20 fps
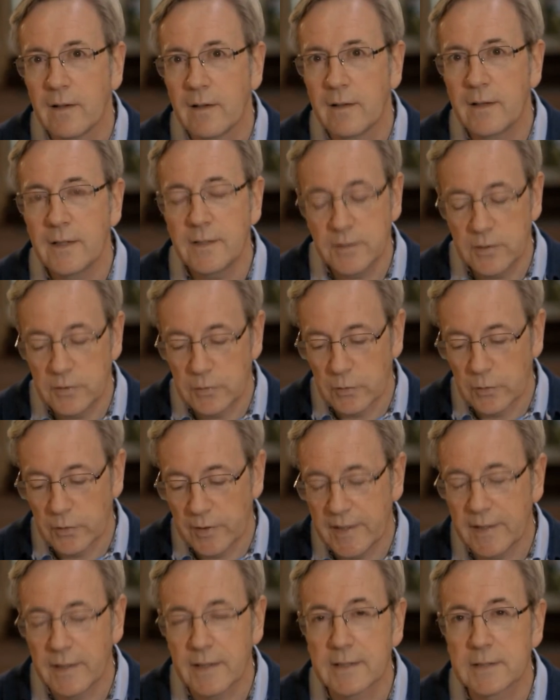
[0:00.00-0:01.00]
This
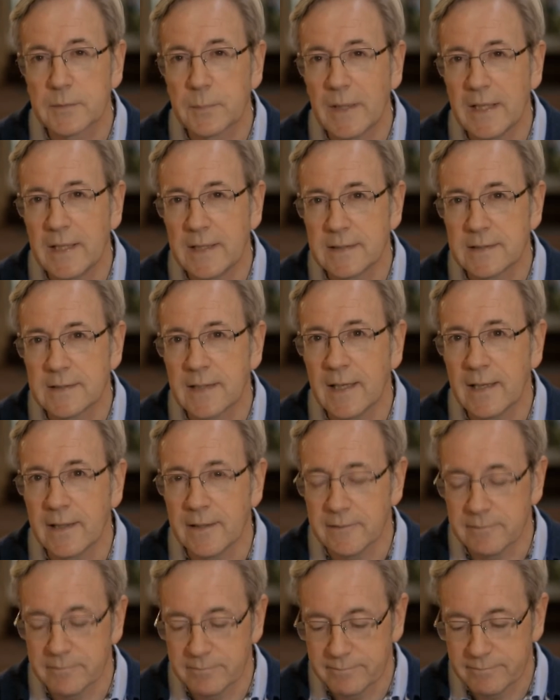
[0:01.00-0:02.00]
story explains
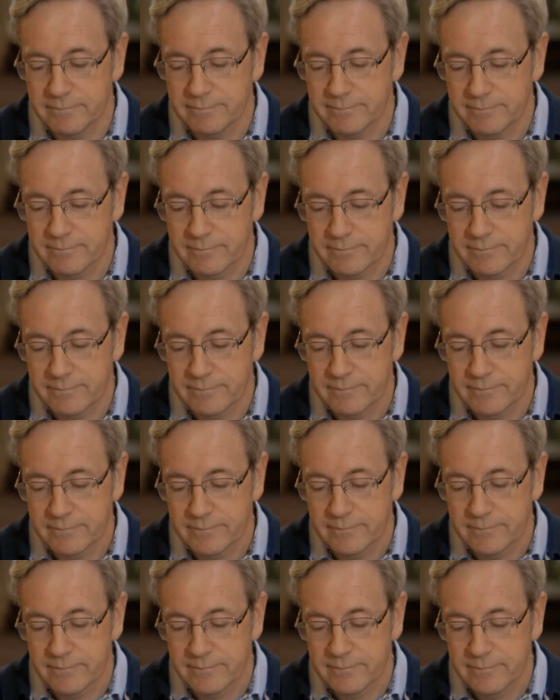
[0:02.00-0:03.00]
that.
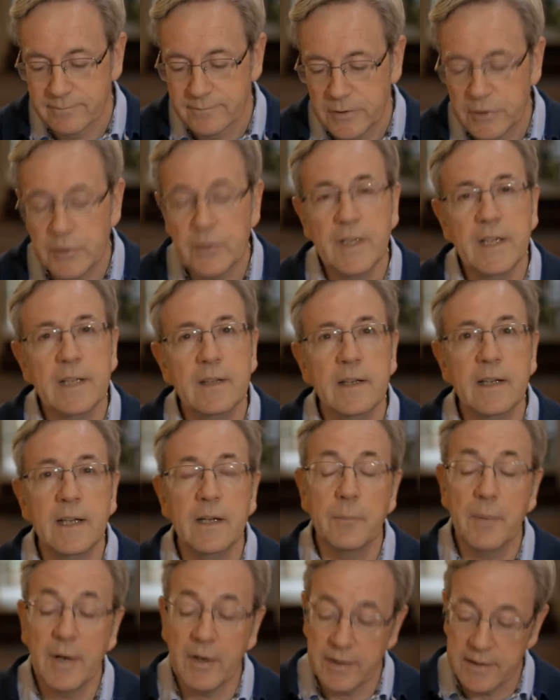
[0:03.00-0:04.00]
During the
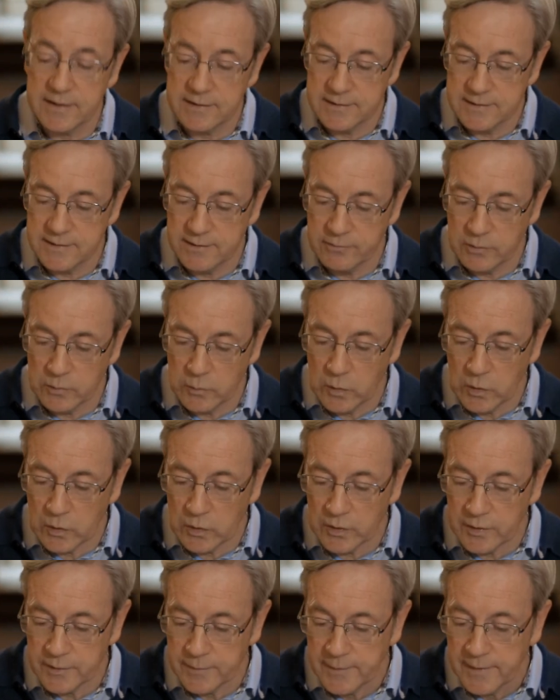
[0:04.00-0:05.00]
American Civil
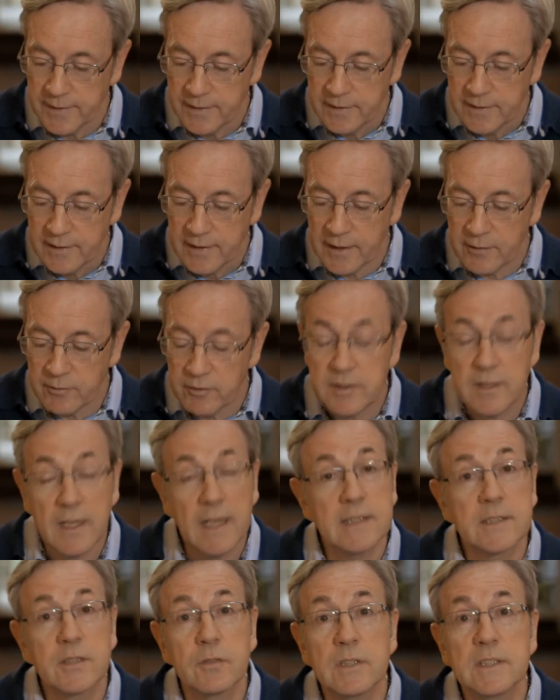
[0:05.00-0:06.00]
War,
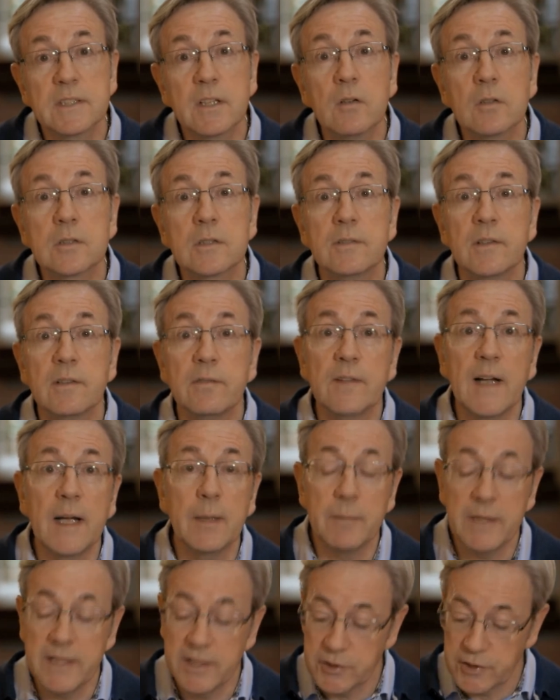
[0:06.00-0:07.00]
as a result of a
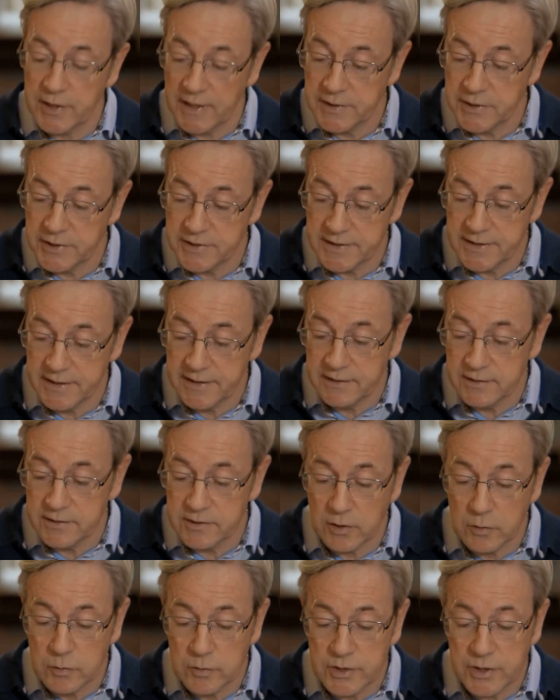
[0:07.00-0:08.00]
family tragedy, a
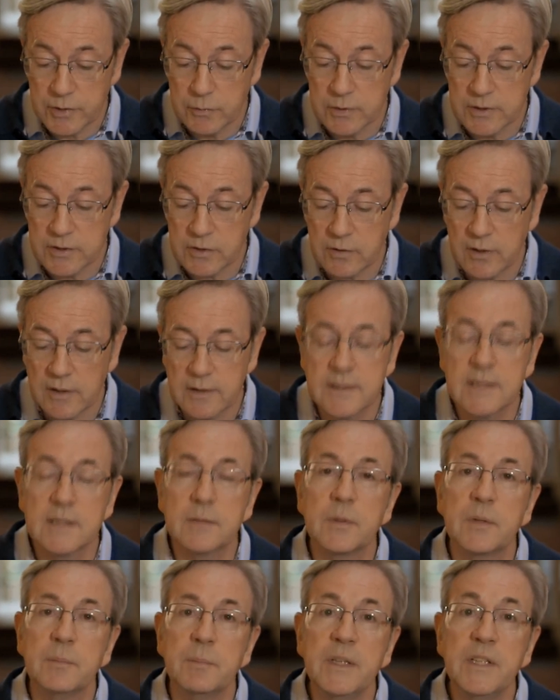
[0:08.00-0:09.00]
soldier was granted
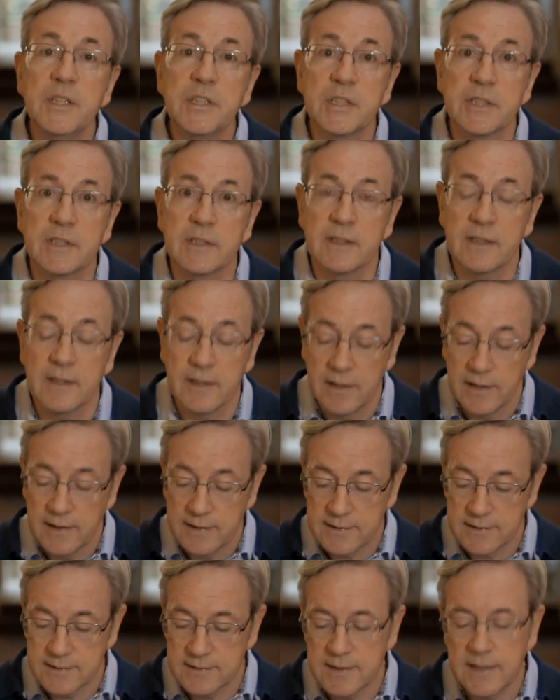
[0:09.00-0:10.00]
permission
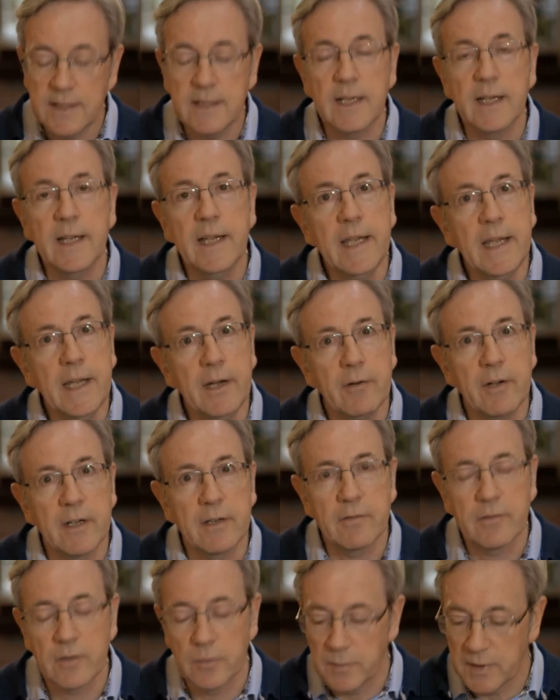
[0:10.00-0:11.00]
to seek a
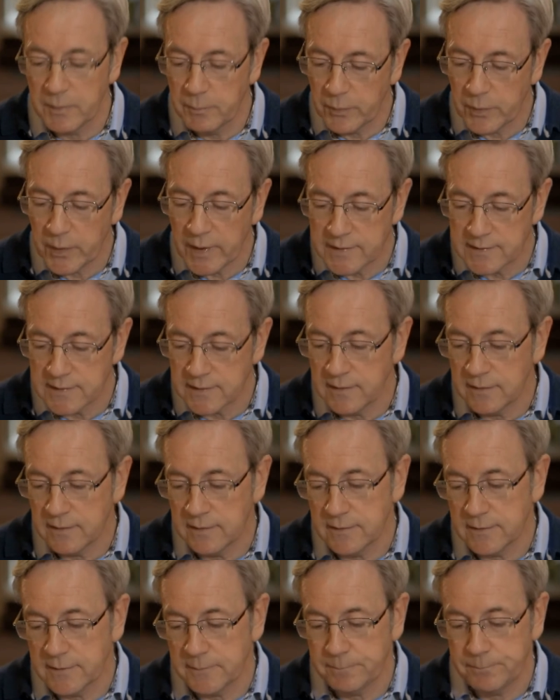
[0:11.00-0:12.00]
hearing from the
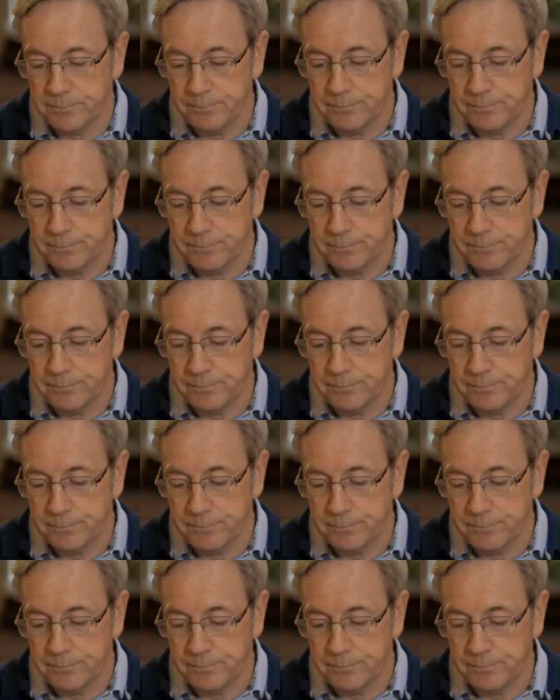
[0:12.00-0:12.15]
president.